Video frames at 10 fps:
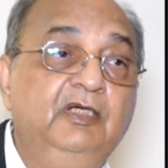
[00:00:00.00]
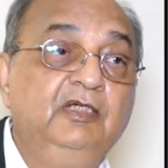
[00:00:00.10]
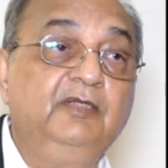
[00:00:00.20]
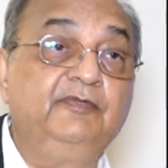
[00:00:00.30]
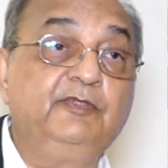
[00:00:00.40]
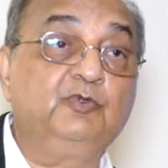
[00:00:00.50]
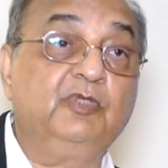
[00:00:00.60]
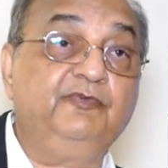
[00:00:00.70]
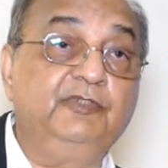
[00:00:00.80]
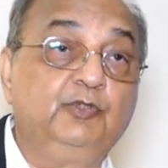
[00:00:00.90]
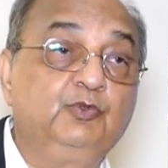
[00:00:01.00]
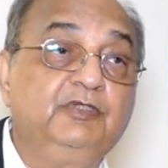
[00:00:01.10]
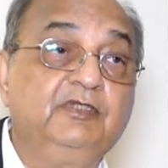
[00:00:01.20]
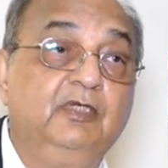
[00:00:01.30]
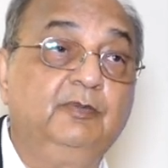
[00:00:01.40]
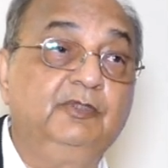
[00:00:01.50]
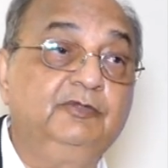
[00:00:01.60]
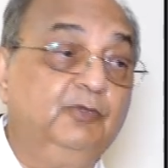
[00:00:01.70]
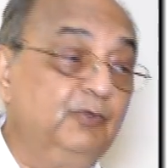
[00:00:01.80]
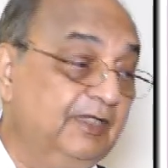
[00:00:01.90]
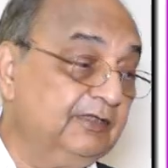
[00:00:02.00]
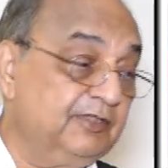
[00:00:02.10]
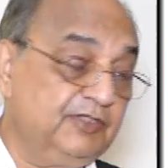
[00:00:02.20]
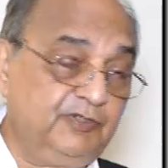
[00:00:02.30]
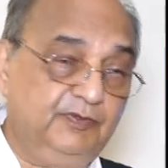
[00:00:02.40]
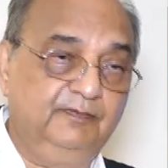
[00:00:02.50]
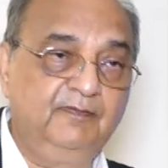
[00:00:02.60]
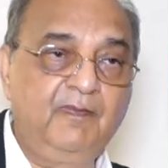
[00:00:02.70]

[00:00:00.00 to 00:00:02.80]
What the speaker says: even if your VO2 is normal, you look at the tissue.